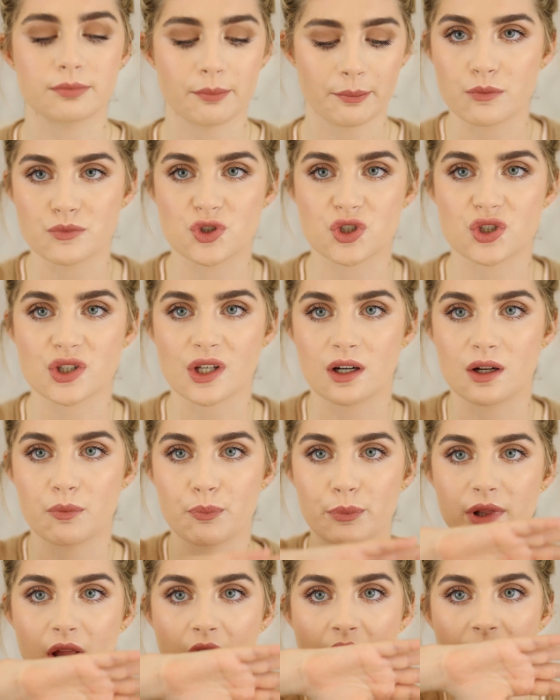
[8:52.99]
I'm just gonna
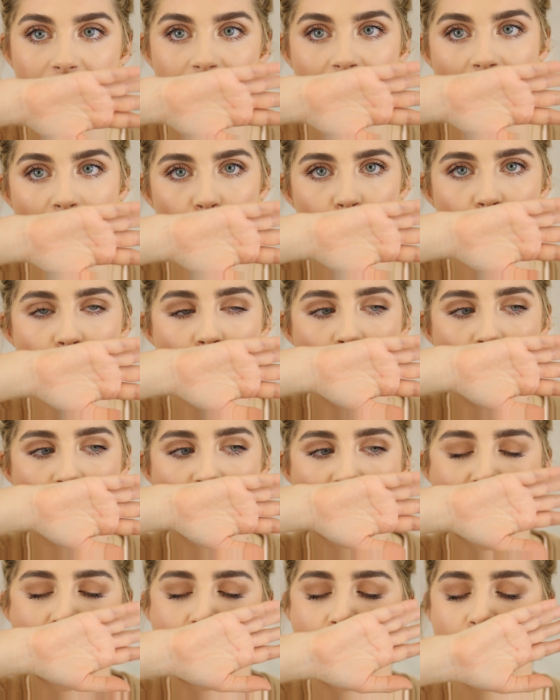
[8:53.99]
blot it out
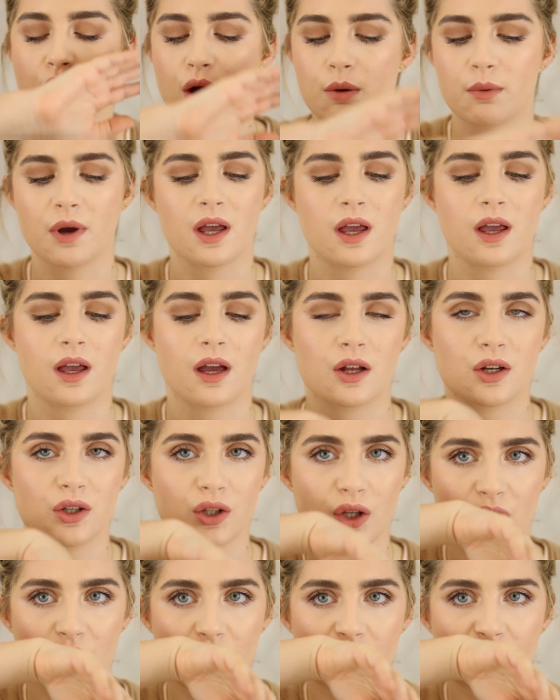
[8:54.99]
on my hand